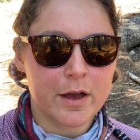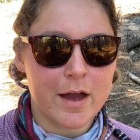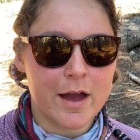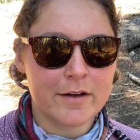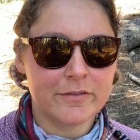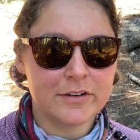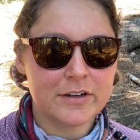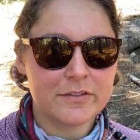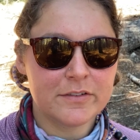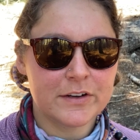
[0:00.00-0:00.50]

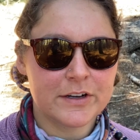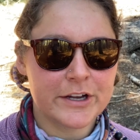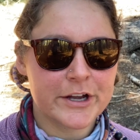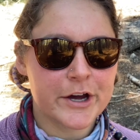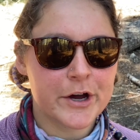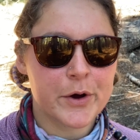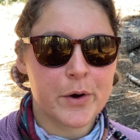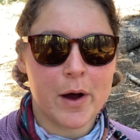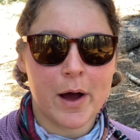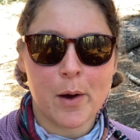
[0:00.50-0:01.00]
Every
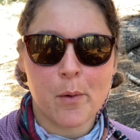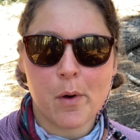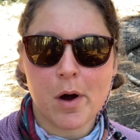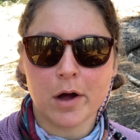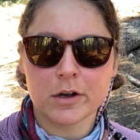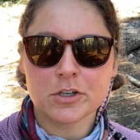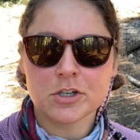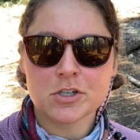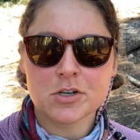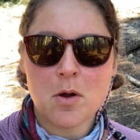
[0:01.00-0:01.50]
video I
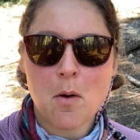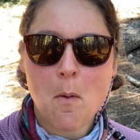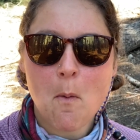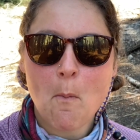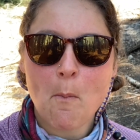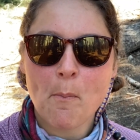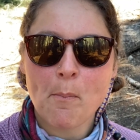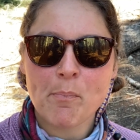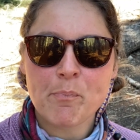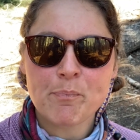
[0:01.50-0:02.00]
watched
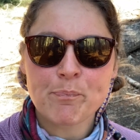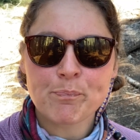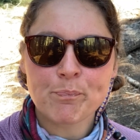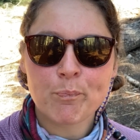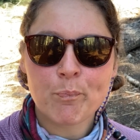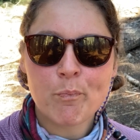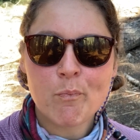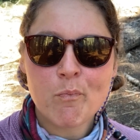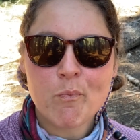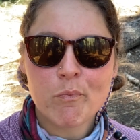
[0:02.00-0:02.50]

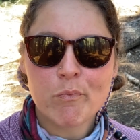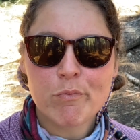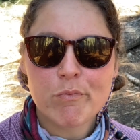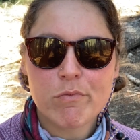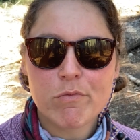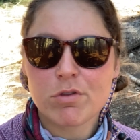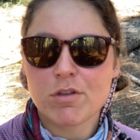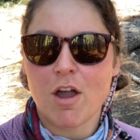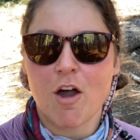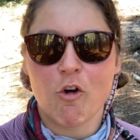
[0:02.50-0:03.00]

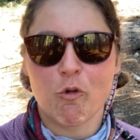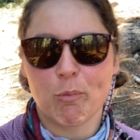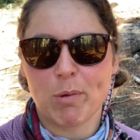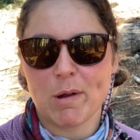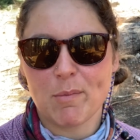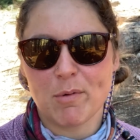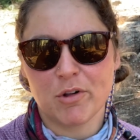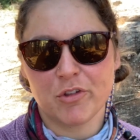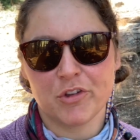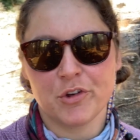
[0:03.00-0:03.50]
of
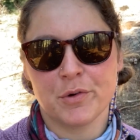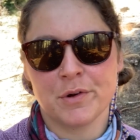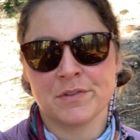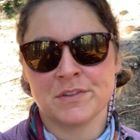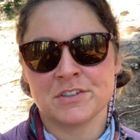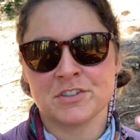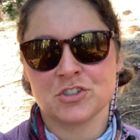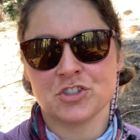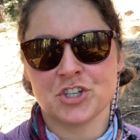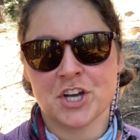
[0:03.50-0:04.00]
people doing
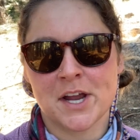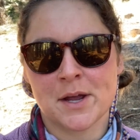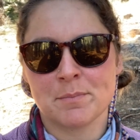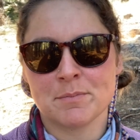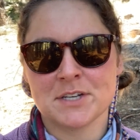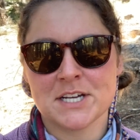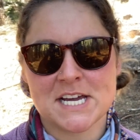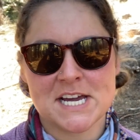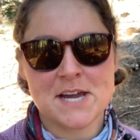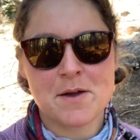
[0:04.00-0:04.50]
this
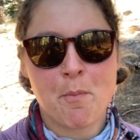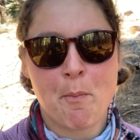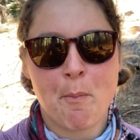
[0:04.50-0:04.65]
JMT